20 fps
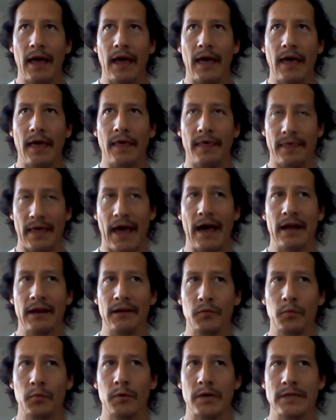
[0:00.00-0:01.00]
that
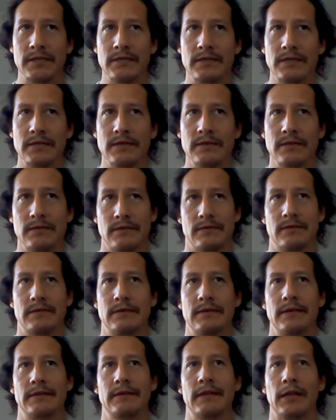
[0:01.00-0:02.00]
is what
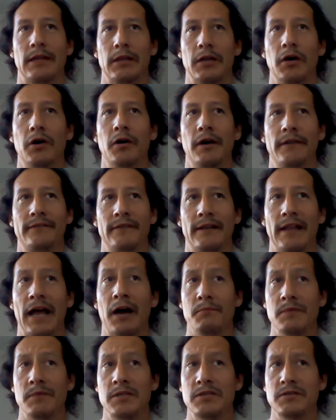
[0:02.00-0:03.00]
the law is
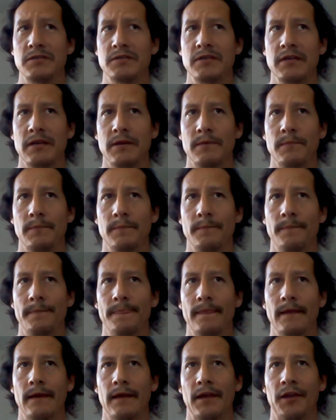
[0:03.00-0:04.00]
allowing me to see,
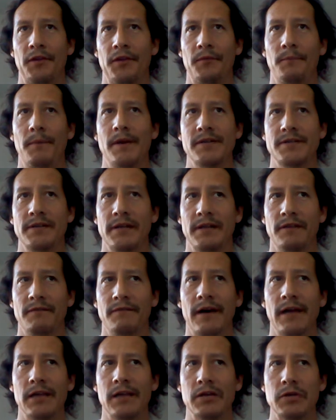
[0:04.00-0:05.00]
especially if
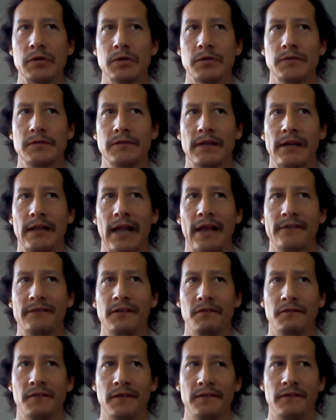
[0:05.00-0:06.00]
I use classic
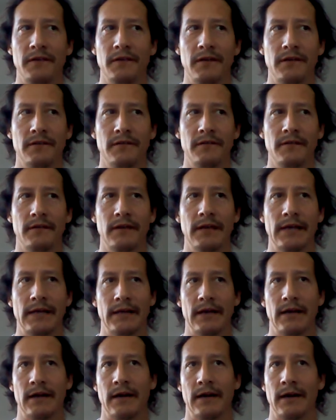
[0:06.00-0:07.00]
physics,
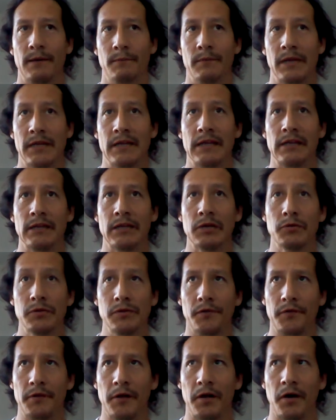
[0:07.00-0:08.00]
meaning
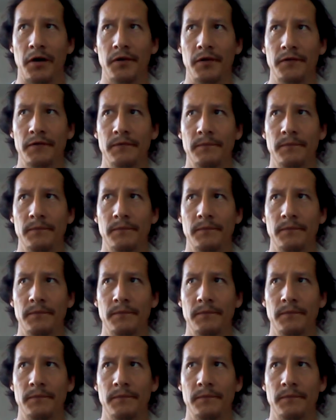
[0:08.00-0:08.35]
Newton's laws.